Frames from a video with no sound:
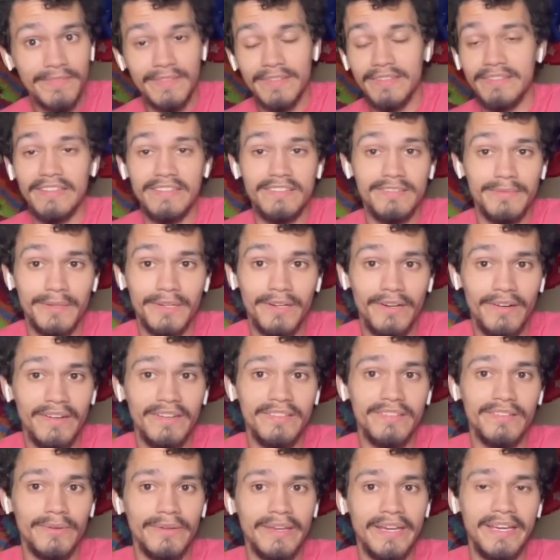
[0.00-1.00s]
did some
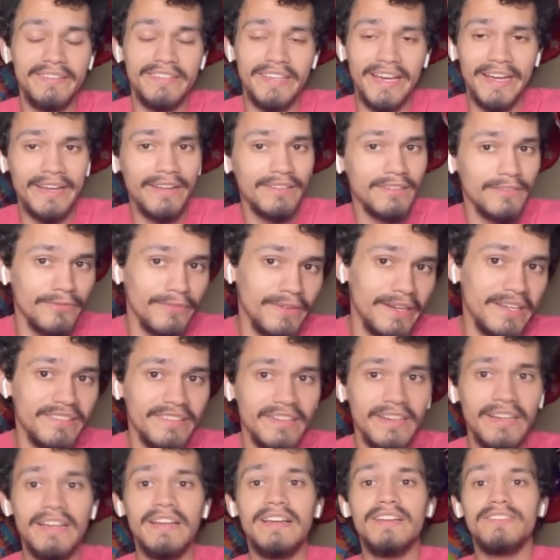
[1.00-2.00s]
cards, okay, tag out to
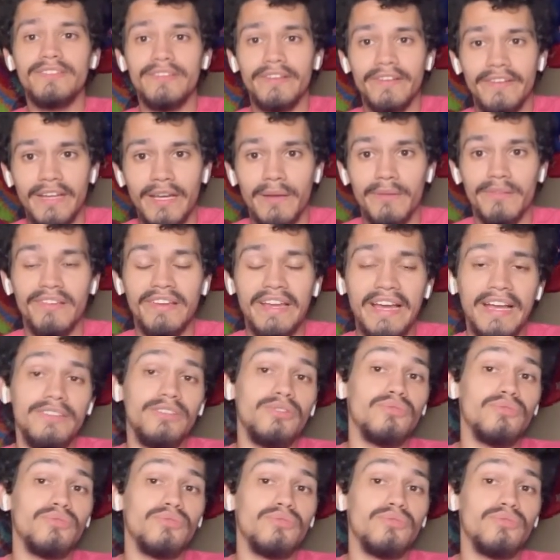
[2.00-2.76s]
Frieza, do your damage again.